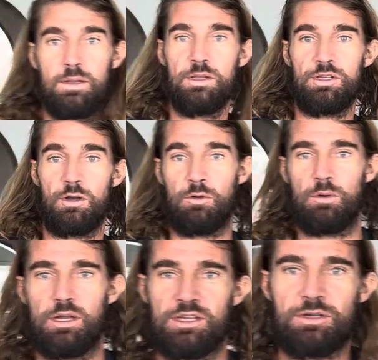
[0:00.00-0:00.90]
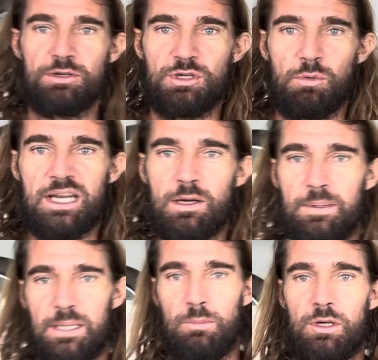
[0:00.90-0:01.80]
So, as soon as you wake up
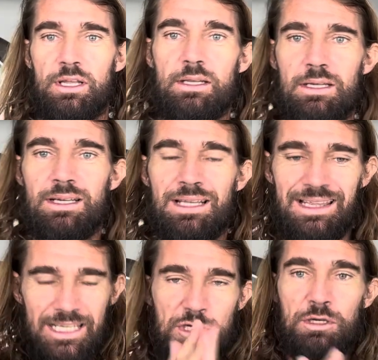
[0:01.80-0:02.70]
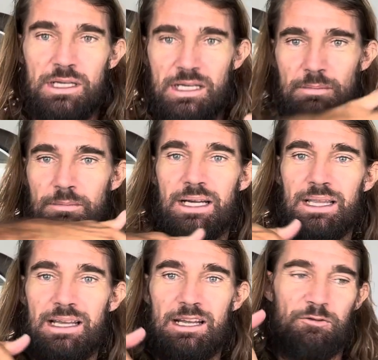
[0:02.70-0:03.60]
in the morning, literally my
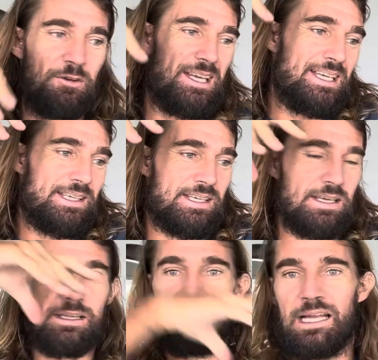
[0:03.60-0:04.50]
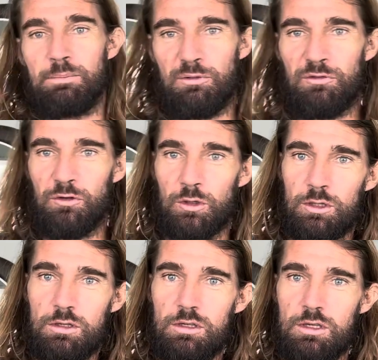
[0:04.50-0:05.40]
life is night
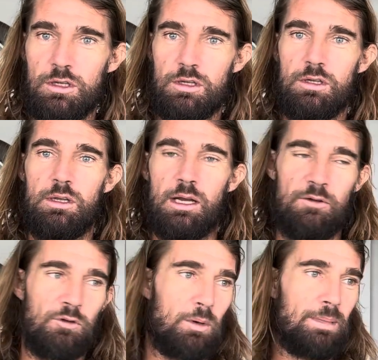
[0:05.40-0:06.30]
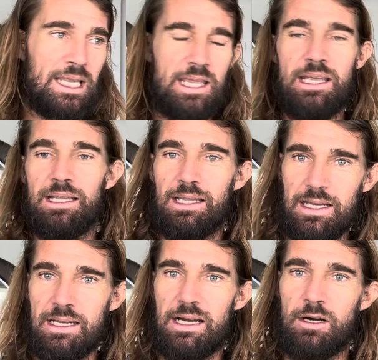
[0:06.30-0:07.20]
before, I've got my kit
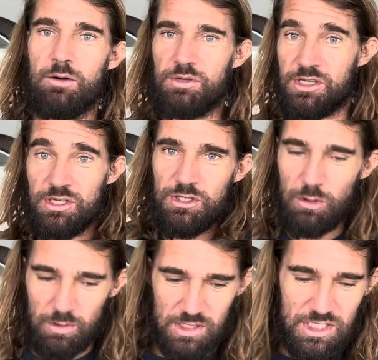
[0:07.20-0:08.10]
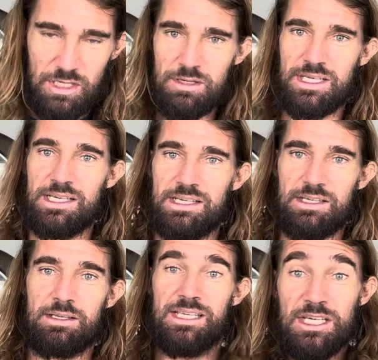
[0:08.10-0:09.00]
laid out, so there's no
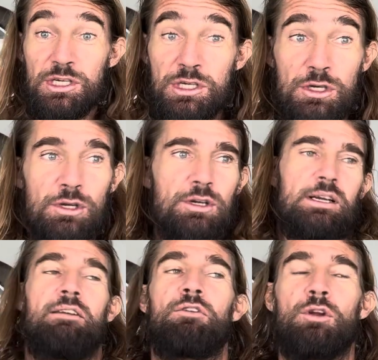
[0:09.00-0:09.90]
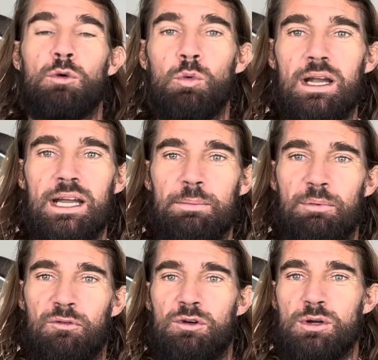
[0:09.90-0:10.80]
excuses. T-shirt, I've got to wear
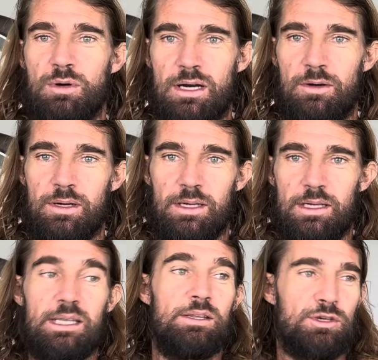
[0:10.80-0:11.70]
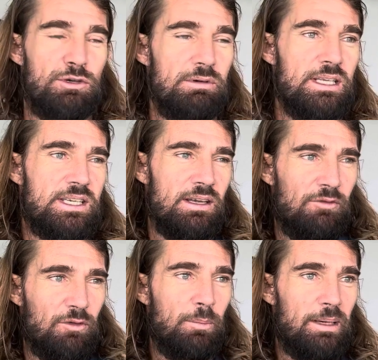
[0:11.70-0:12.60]
before I go out in the streets
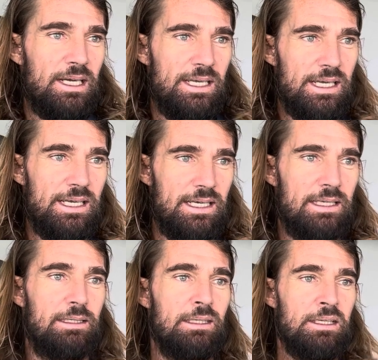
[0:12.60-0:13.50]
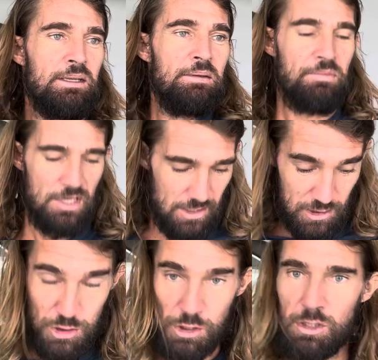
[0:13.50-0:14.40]
of Dubai here.
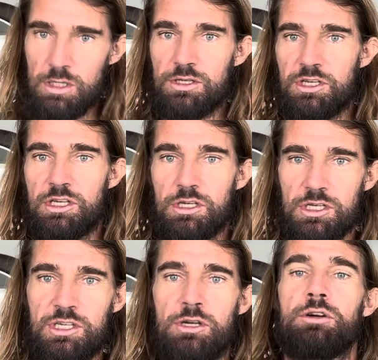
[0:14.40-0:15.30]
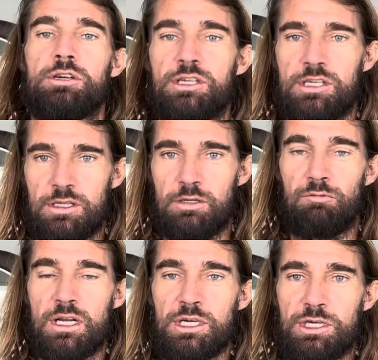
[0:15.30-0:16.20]
Shorts, socks, the
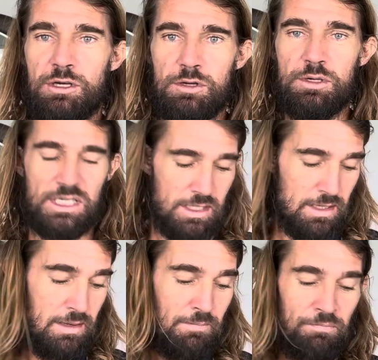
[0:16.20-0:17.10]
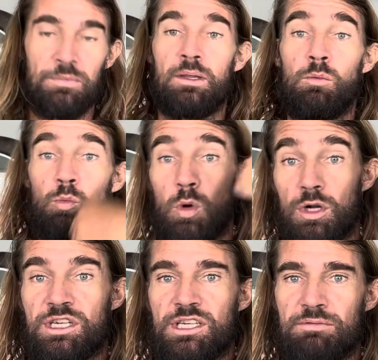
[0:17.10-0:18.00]
running shoes,
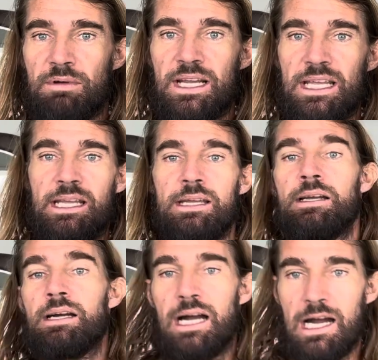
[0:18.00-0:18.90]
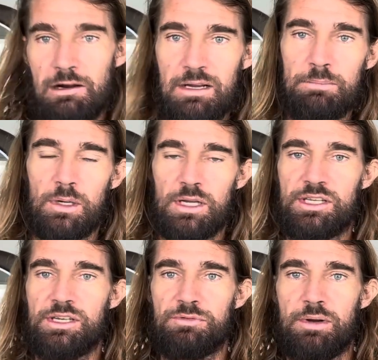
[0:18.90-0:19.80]
watch is ready, heart rate
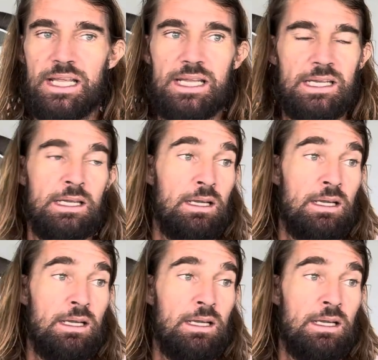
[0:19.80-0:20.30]
monitor is ready.